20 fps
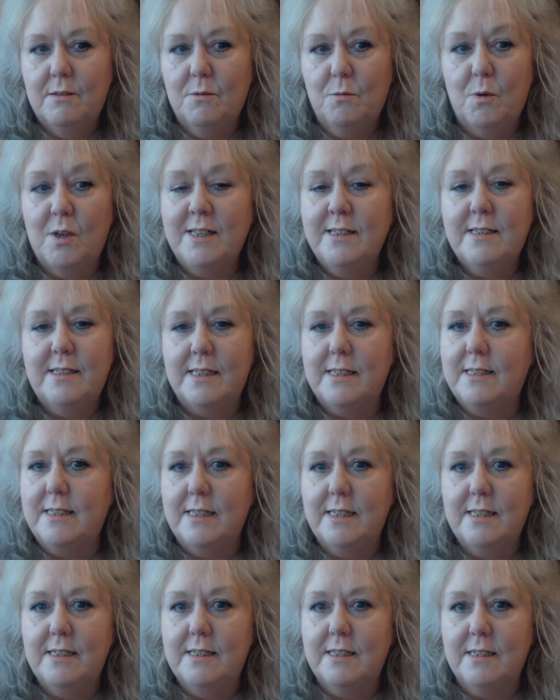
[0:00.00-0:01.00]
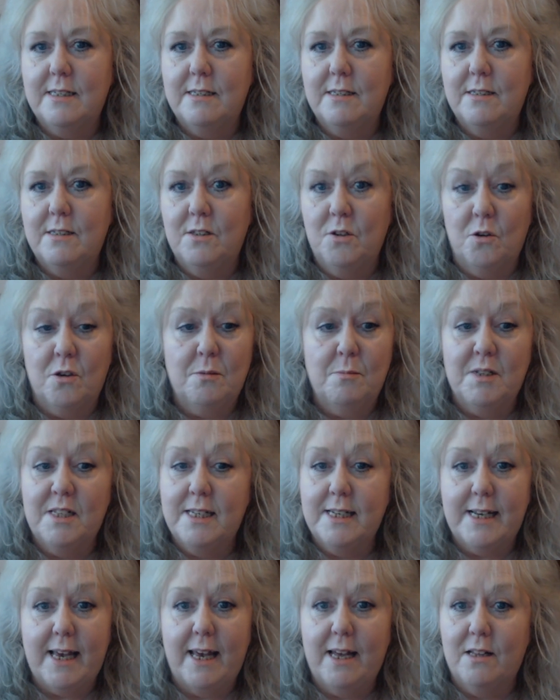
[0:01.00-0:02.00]
one city that
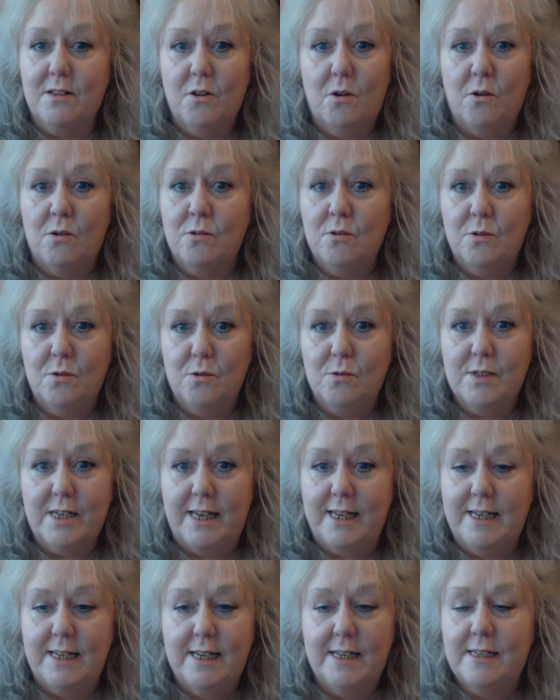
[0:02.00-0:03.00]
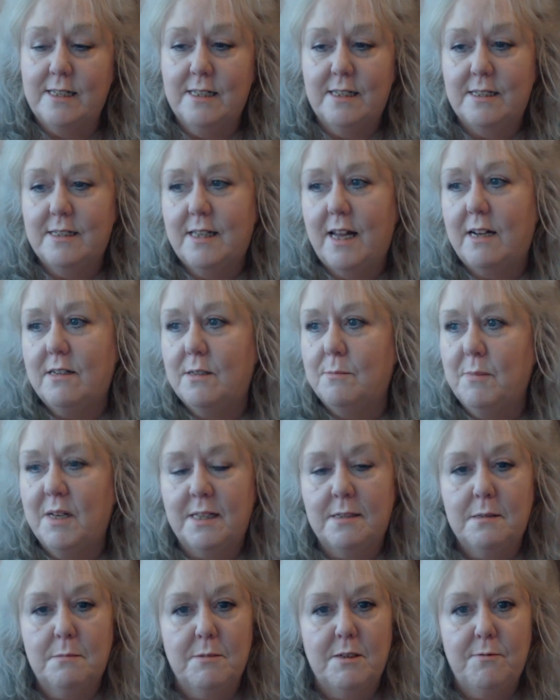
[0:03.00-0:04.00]
normally get along okay, and that
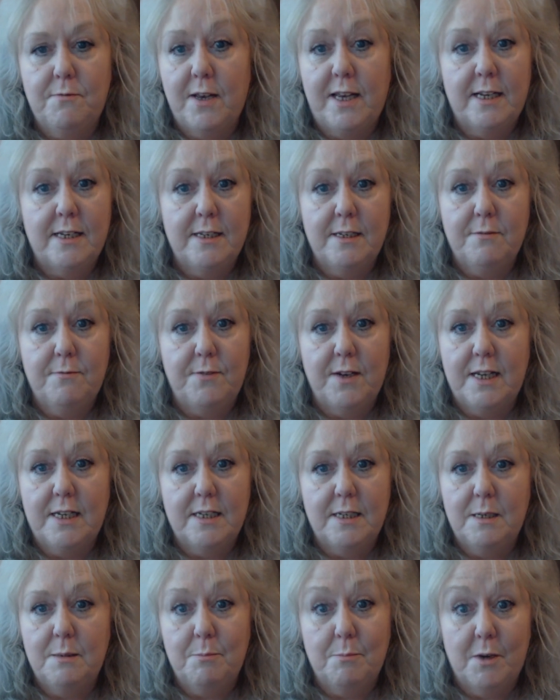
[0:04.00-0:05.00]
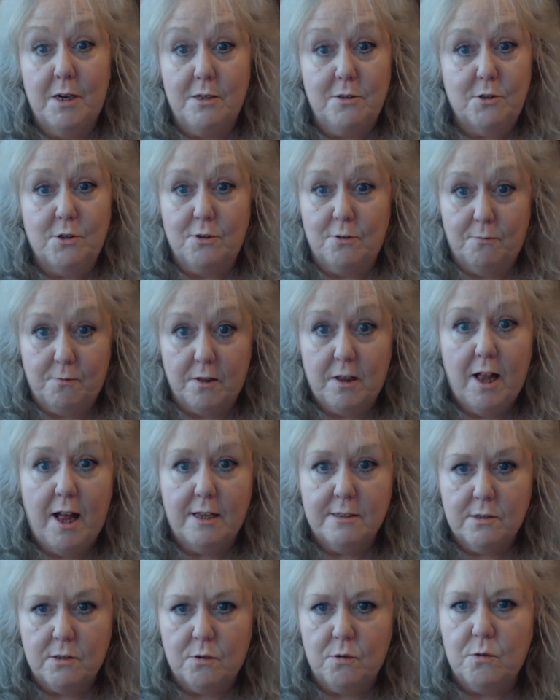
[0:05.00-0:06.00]
reminds me very, very much of
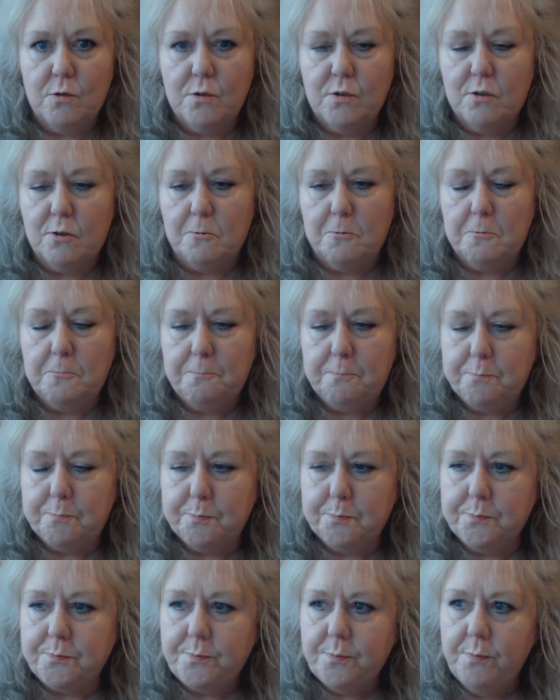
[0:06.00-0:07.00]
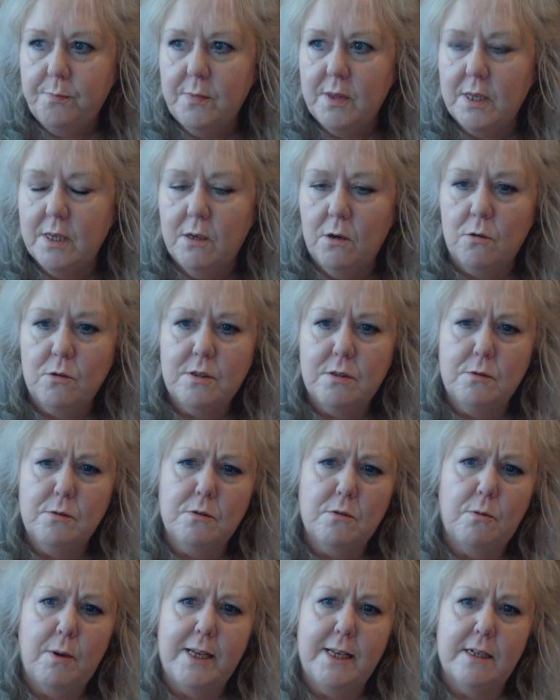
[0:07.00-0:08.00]
Glasgow. So it also
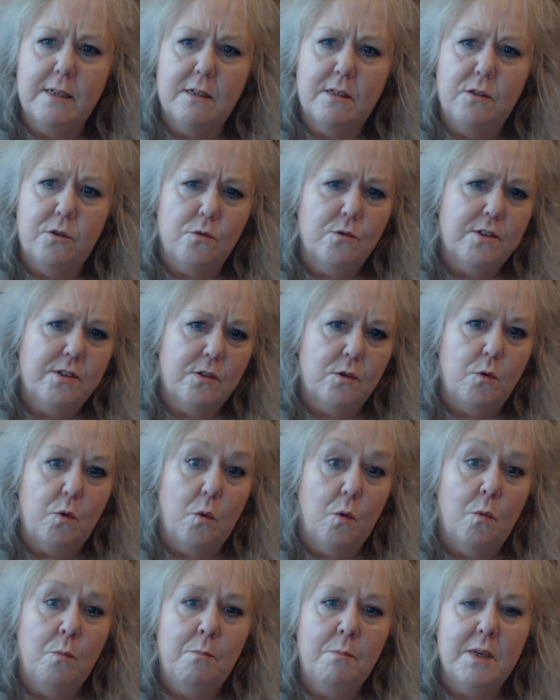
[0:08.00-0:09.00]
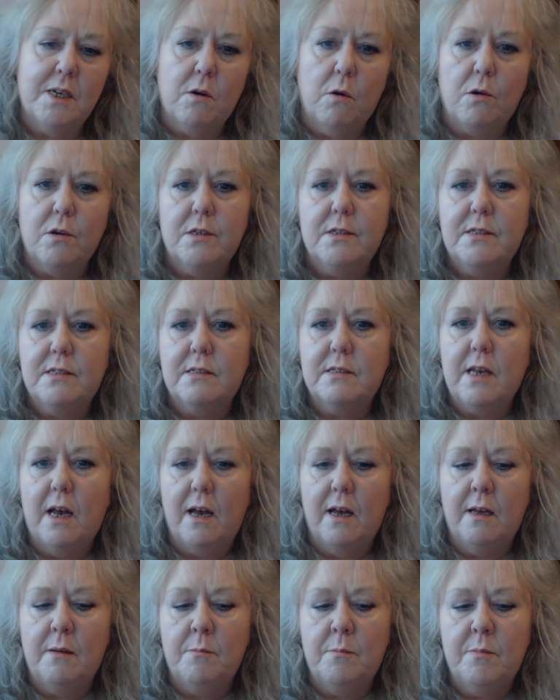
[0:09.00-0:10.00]
is quite close to home because
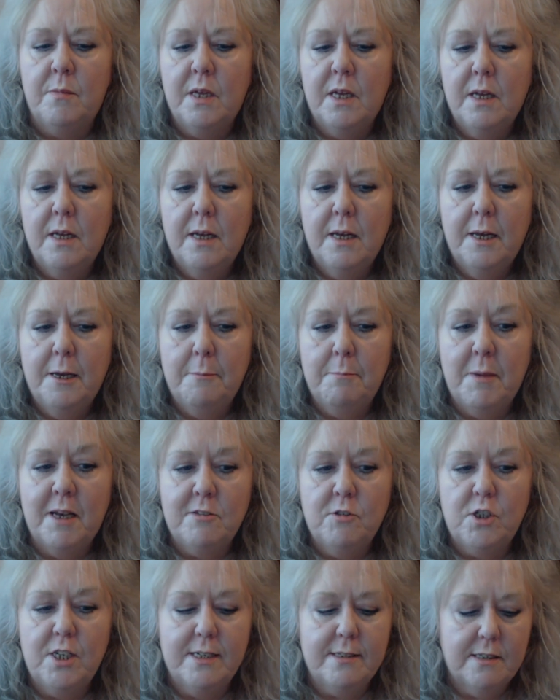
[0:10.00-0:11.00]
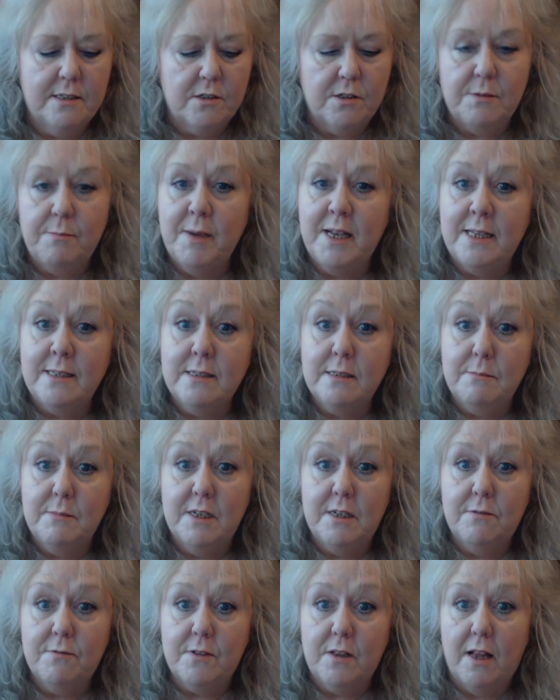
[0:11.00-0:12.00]
um, Manchester reminds
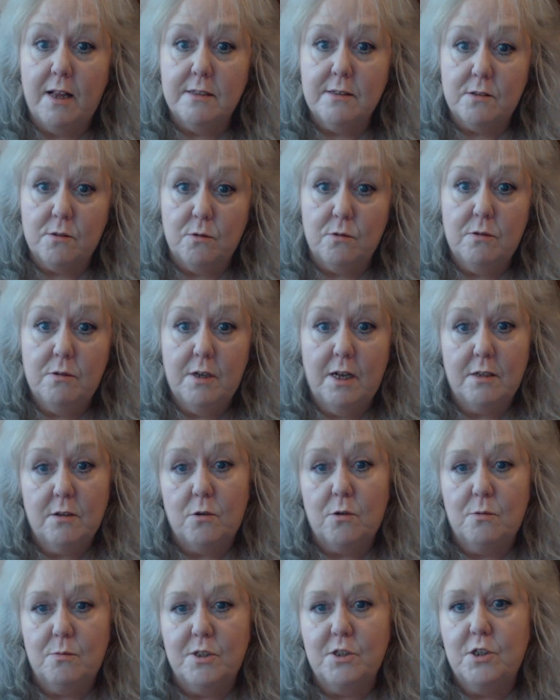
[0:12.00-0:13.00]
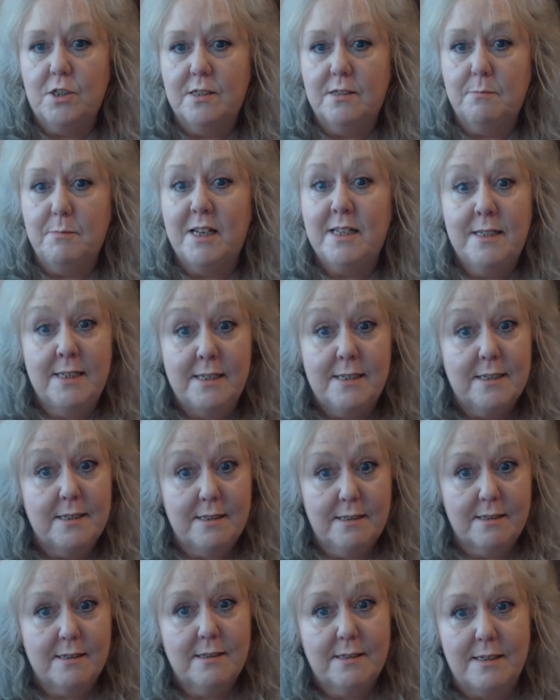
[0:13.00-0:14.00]
me of Glasgow a lot, which is my
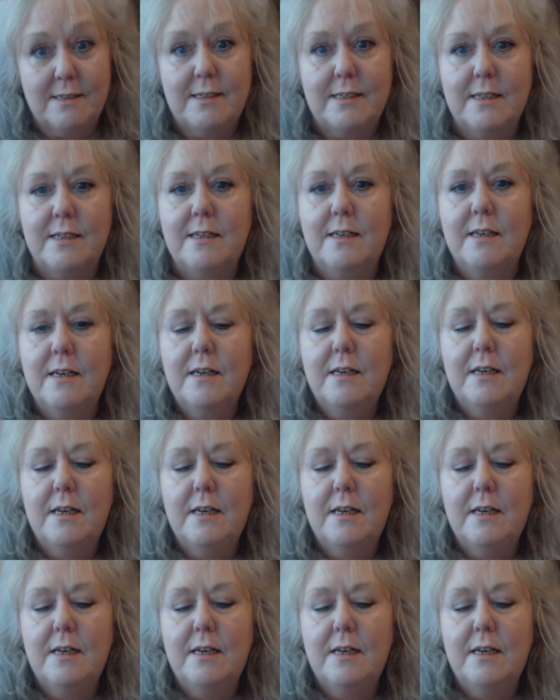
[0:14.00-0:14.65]
nearest city.